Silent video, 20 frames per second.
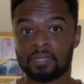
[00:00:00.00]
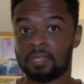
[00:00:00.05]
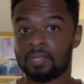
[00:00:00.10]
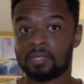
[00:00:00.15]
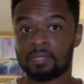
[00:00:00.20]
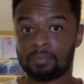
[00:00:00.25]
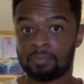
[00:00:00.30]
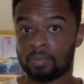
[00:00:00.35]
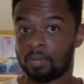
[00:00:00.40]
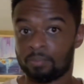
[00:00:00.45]

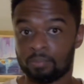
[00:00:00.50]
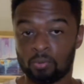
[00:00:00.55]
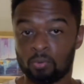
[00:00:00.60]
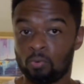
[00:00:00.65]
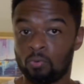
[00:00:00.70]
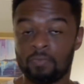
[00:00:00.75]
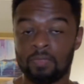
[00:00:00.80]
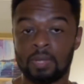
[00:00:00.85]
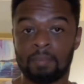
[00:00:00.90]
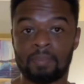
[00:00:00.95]
just
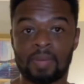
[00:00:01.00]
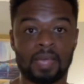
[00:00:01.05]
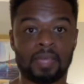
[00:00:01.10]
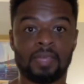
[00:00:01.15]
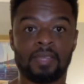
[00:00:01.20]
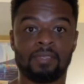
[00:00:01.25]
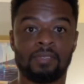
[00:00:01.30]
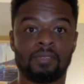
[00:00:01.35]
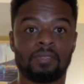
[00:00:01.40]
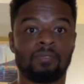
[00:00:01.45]
approved the
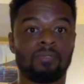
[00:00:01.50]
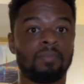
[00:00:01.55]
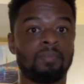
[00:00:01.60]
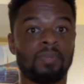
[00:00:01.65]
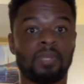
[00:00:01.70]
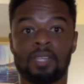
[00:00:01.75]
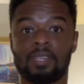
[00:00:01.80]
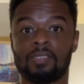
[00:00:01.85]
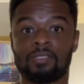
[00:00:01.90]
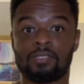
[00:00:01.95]
package to
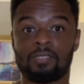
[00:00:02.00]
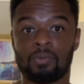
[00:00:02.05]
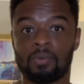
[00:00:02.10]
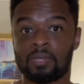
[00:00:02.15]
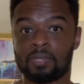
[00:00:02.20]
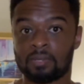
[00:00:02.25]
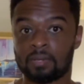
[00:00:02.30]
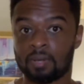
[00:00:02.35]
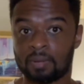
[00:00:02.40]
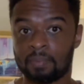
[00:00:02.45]
replenish
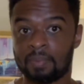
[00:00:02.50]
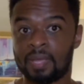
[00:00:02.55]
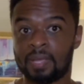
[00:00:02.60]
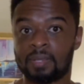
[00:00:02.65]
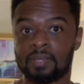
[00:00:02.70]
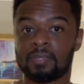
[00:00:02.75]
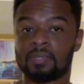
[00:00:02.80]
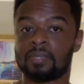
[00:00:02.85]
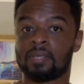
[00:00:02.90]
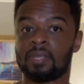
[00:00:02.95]
US
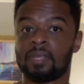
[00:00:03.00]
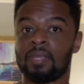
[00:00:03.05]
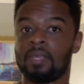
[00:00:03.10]
stockpiles,